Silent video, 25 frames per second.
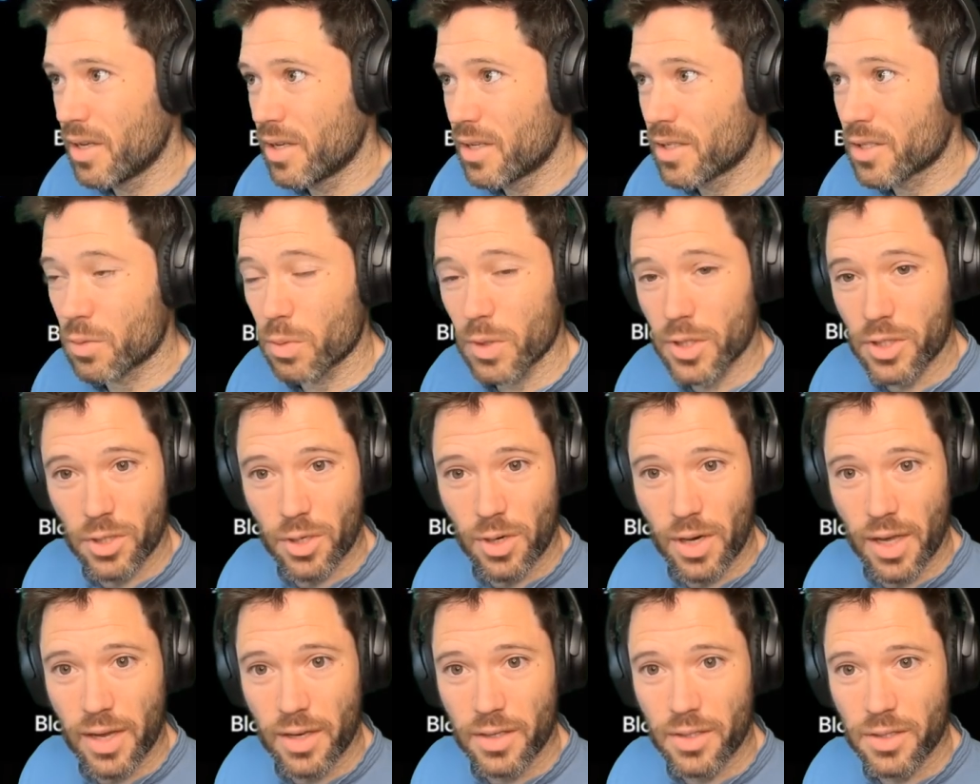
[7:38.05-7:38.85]

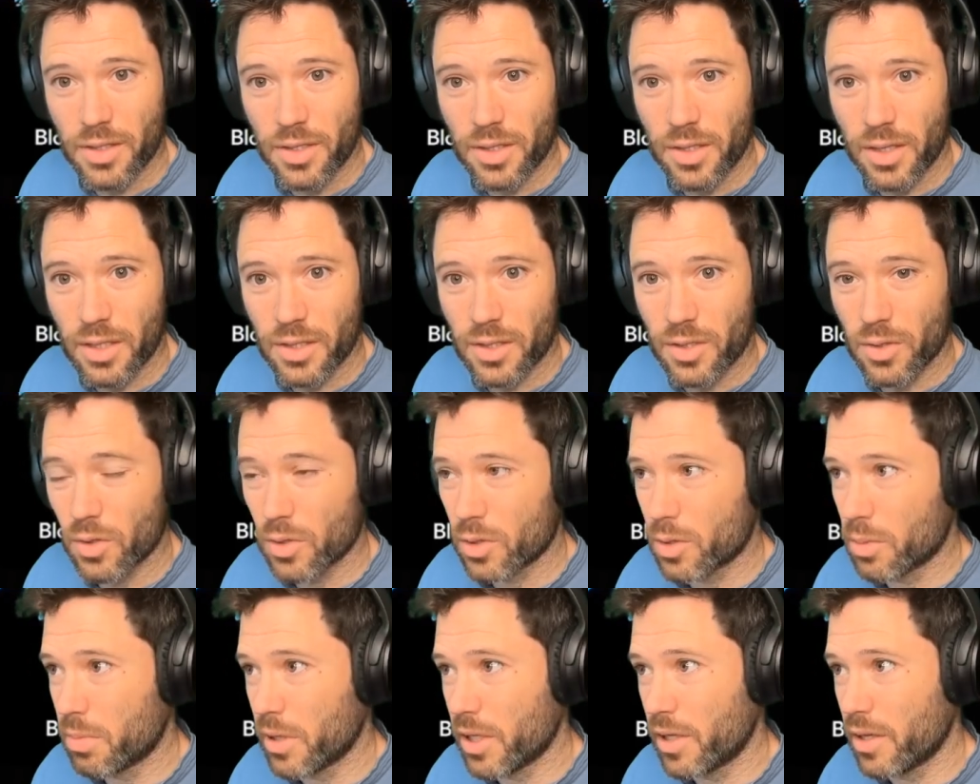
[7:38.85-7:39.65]
Switzerland is
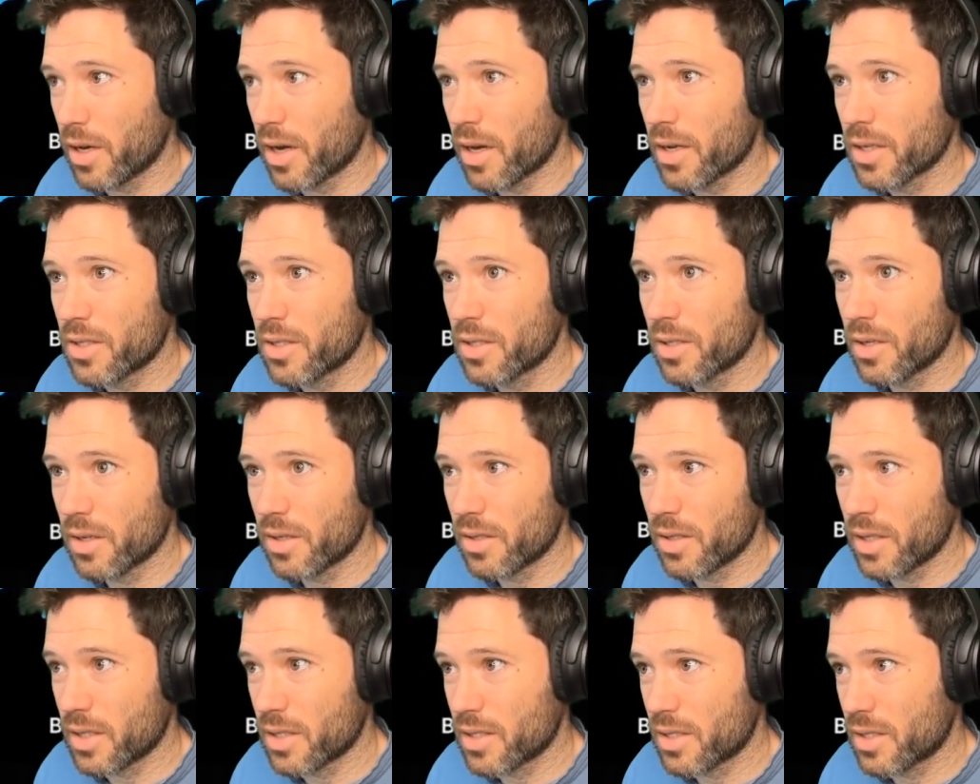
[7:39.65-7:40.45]
notably not
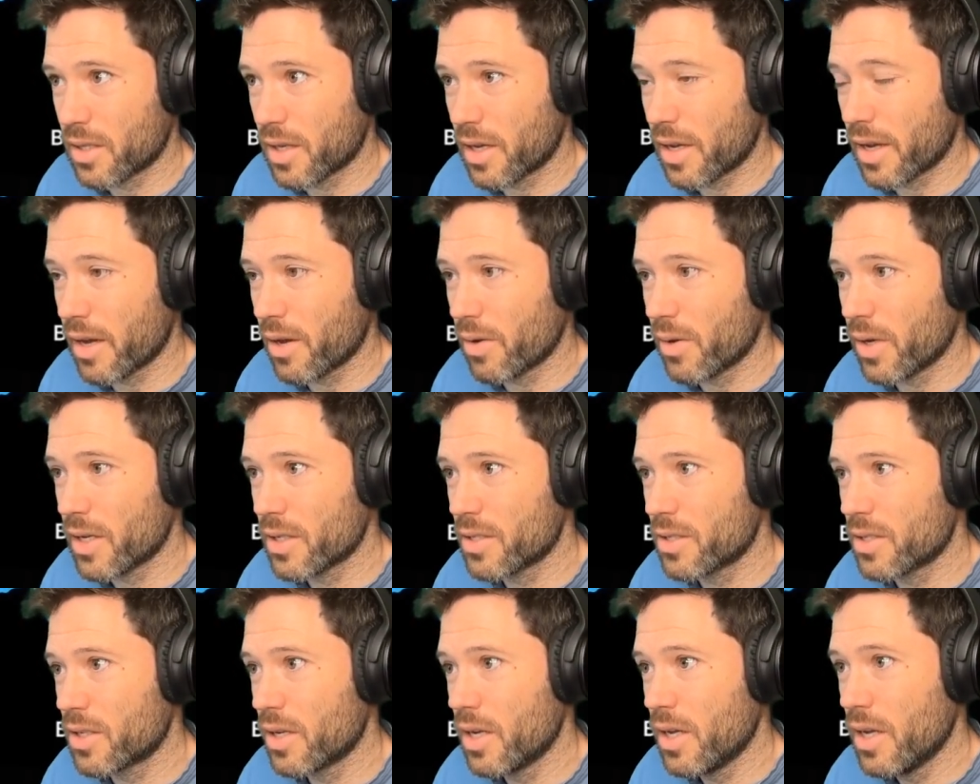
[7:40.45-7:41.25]
on this allow
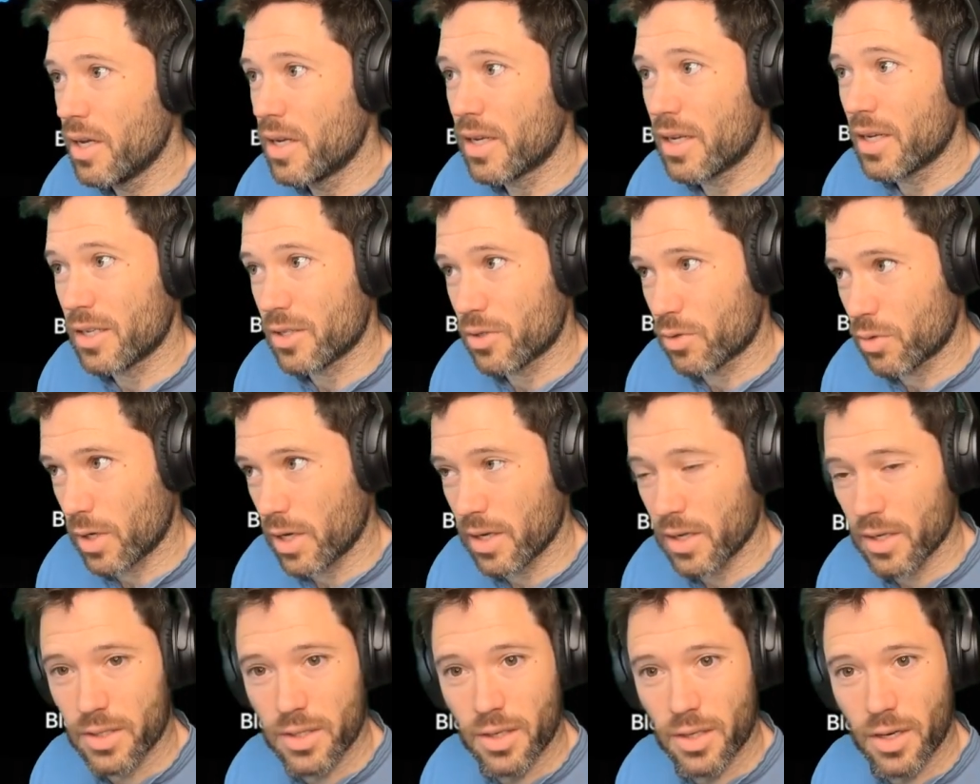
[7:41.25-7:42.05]
list.
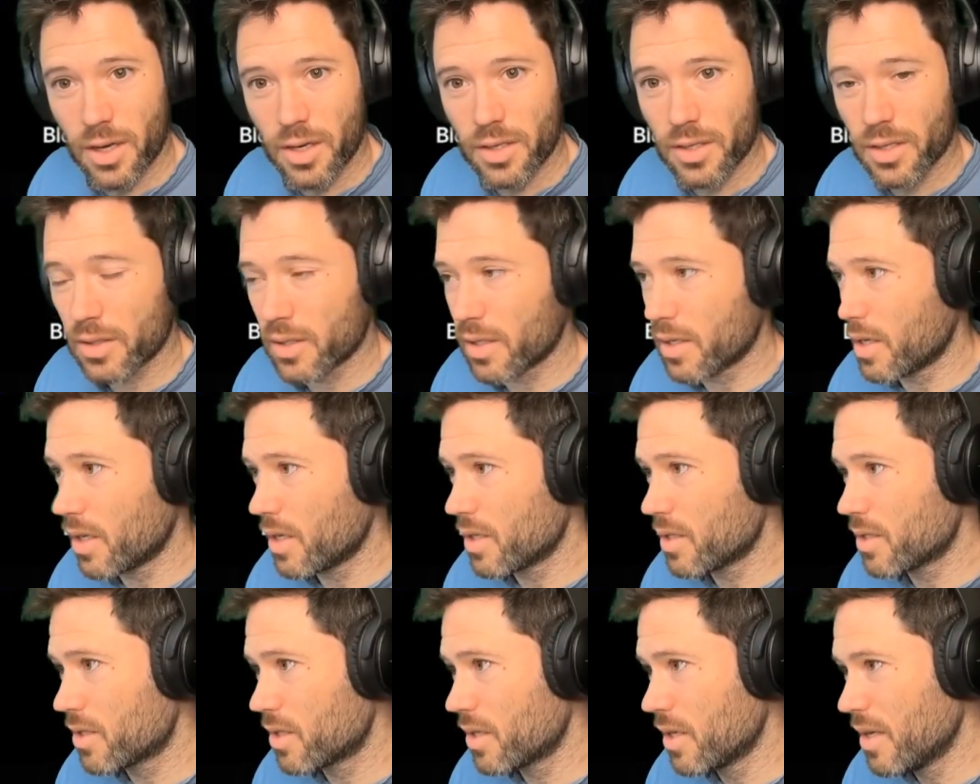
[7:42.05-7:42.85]
Israel is not on the
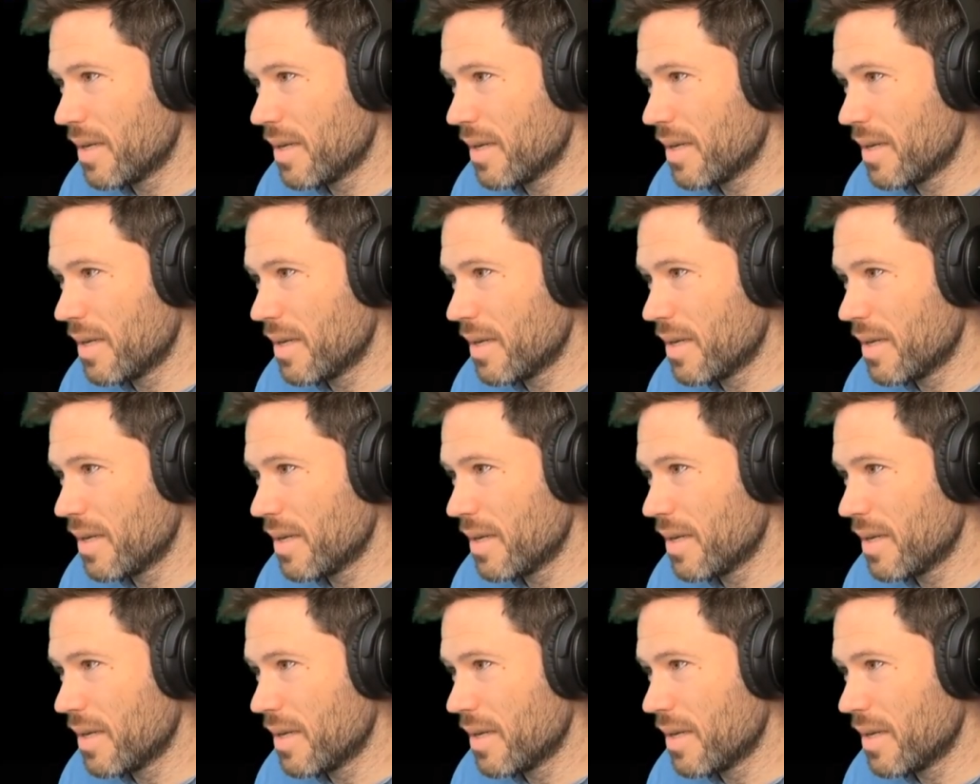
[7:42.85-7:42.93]
list.